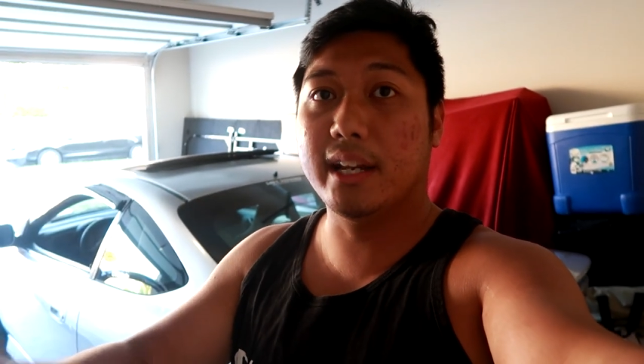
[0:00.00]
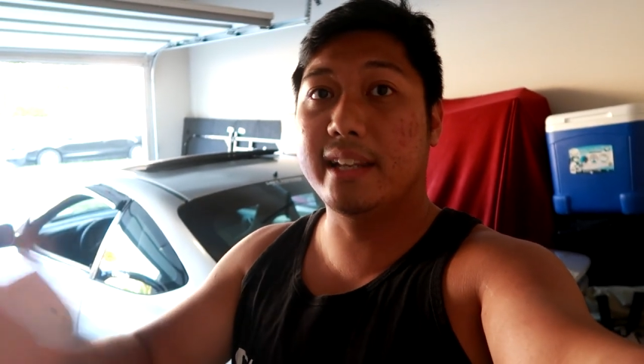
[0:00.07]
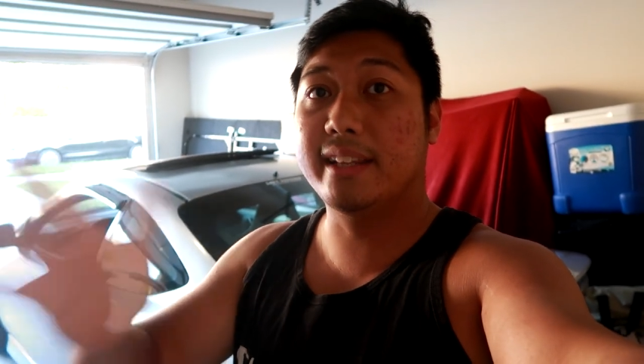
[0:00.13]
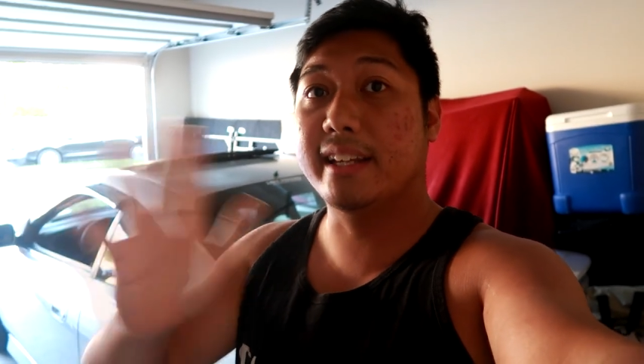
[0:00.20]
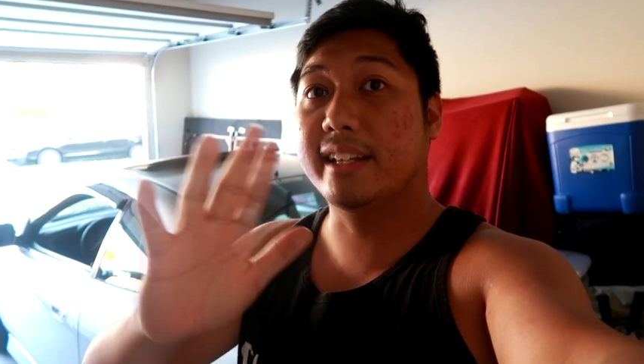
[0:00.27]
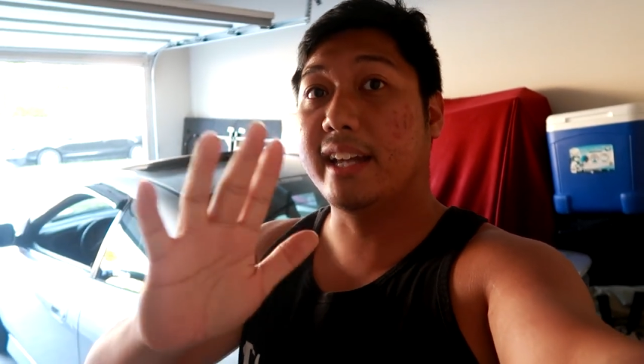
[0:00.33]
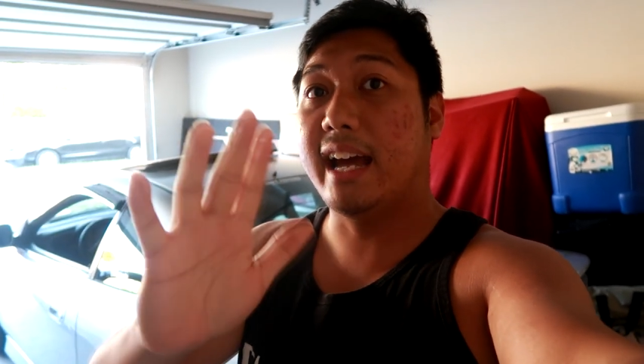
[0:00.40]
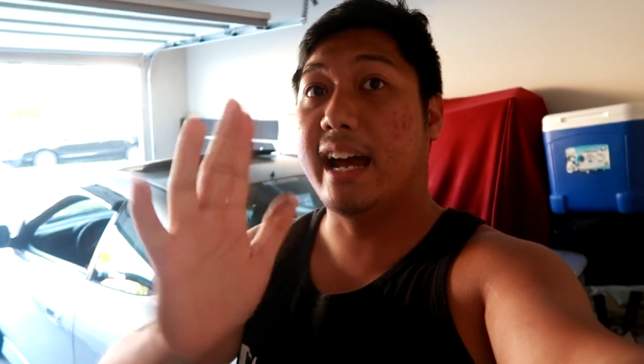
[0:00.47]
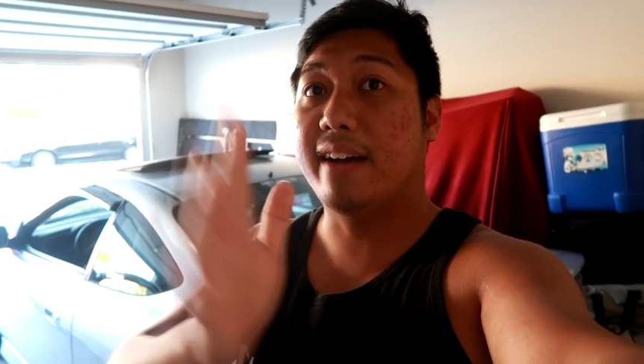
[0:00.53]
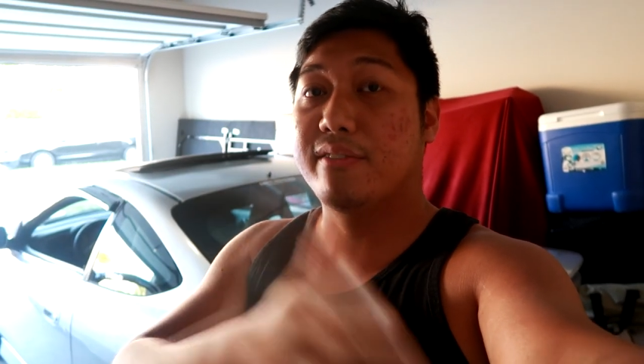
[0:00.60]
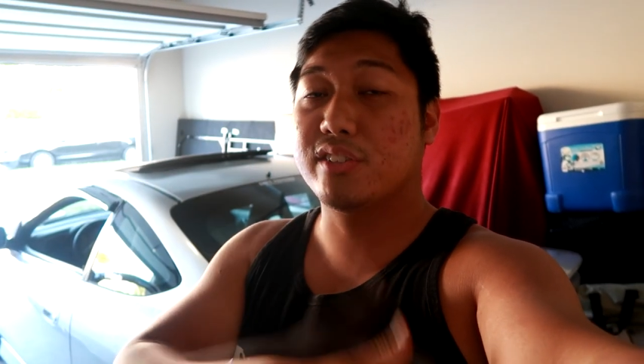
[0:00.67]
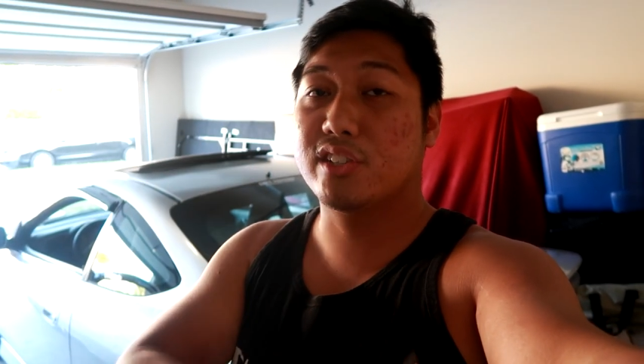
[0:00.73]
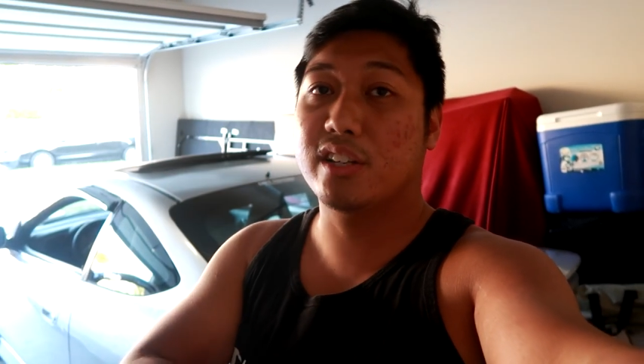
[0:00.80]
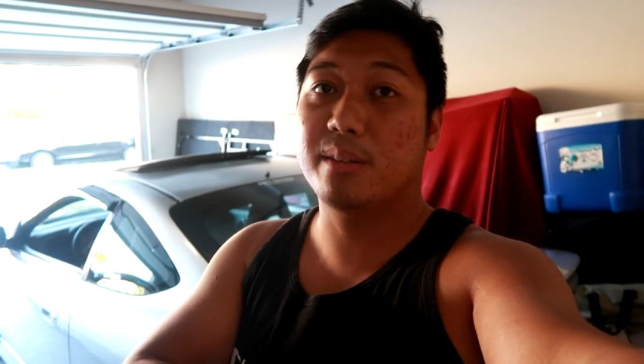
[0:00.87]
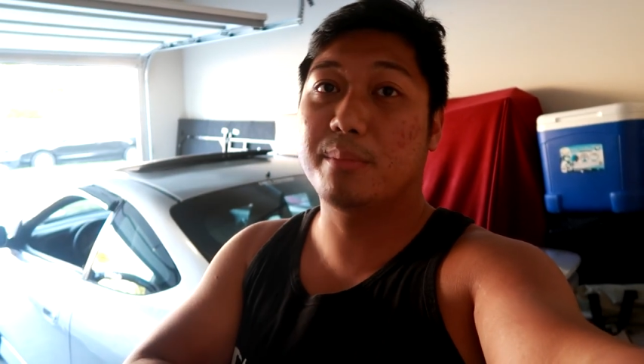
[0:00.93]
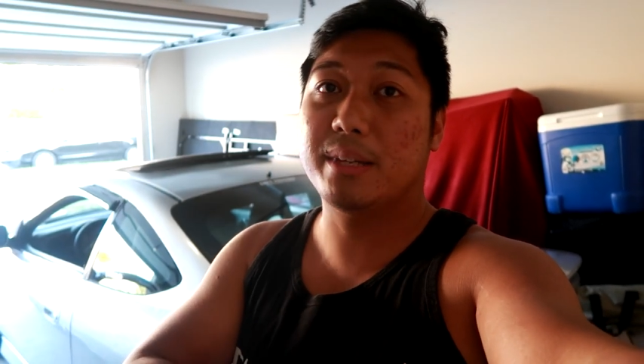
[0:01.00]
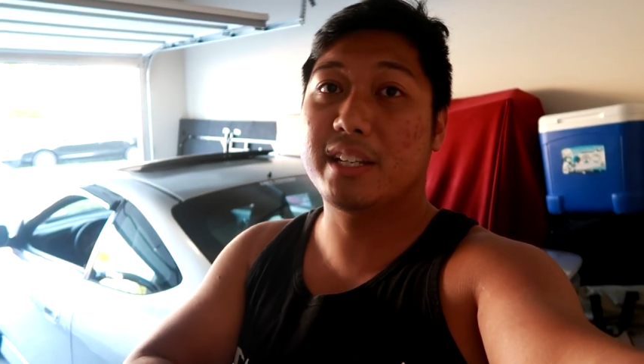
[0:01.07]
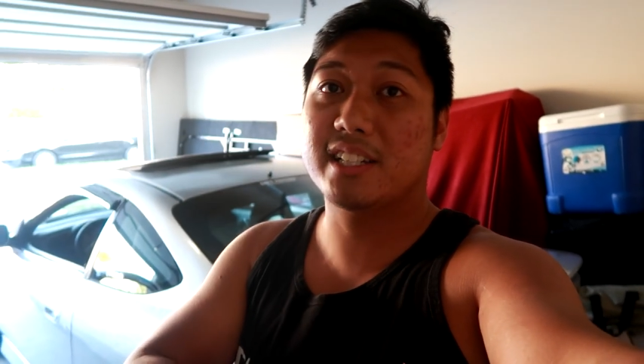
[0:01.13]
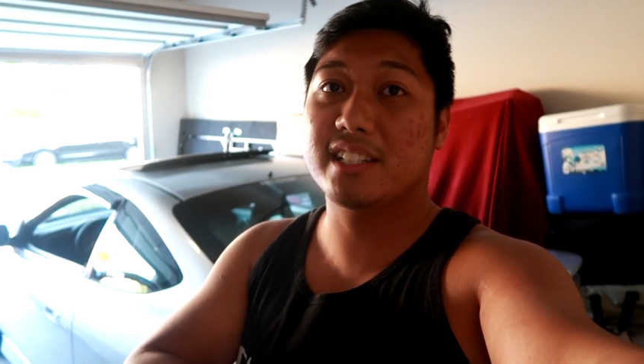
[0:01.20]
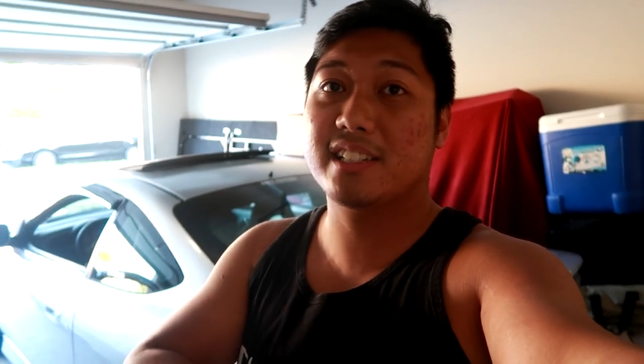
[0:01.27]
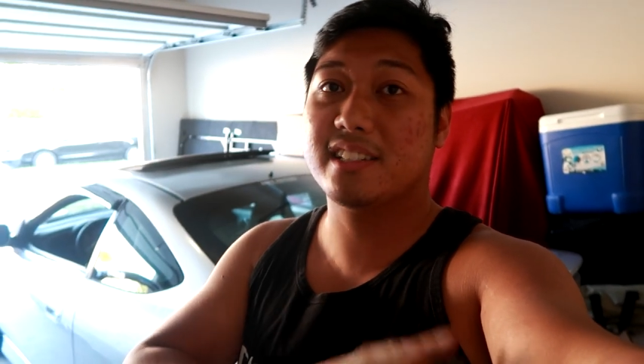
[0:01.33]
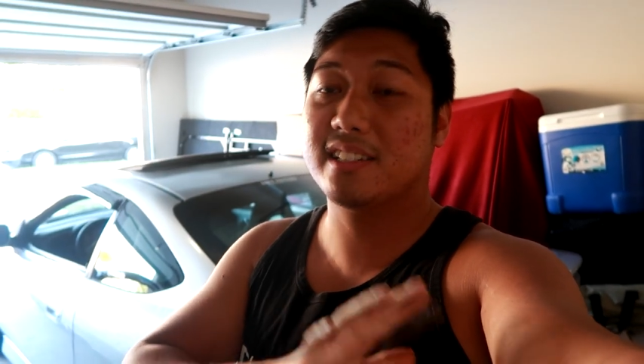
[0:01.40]
and the other half is going to be
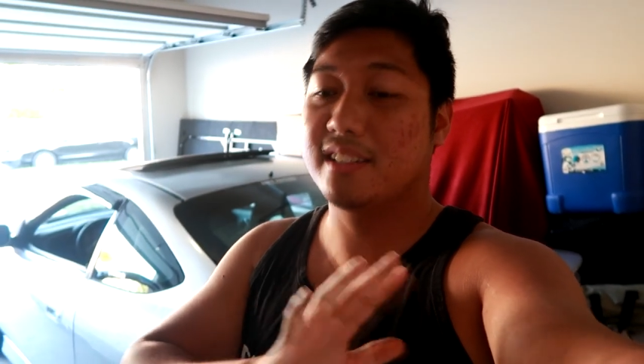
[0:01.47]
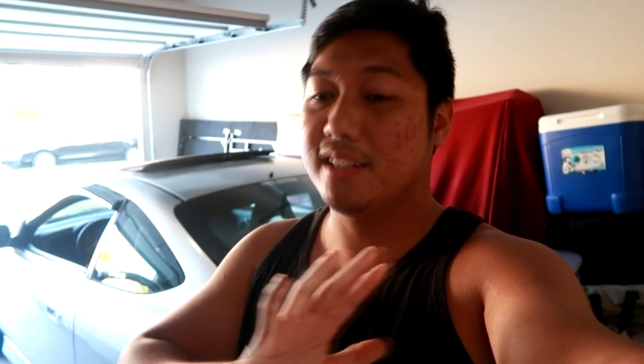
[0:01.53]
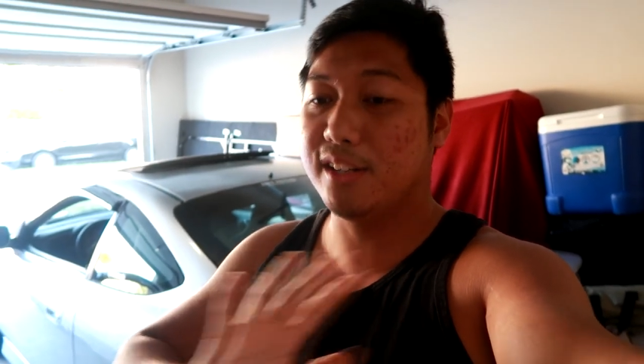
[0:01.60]
just,